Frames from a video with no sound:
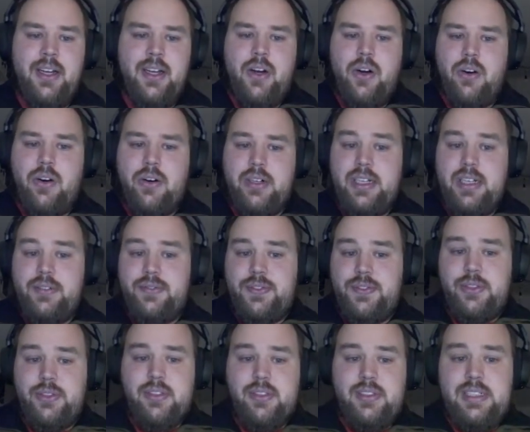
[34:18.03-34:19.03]
Or if
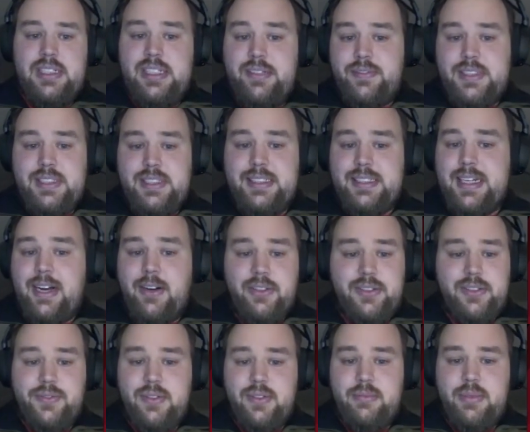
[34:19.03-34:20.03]
you're leaving it out
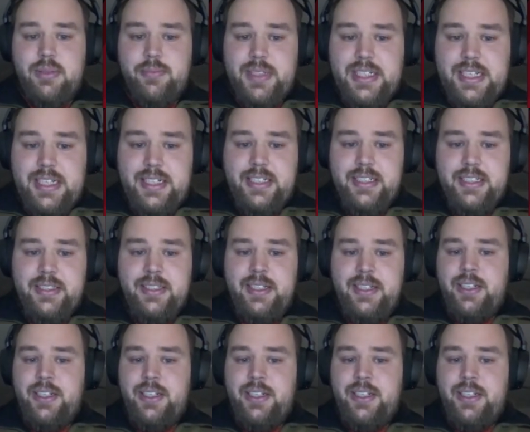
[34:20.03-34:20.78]
from the beginning,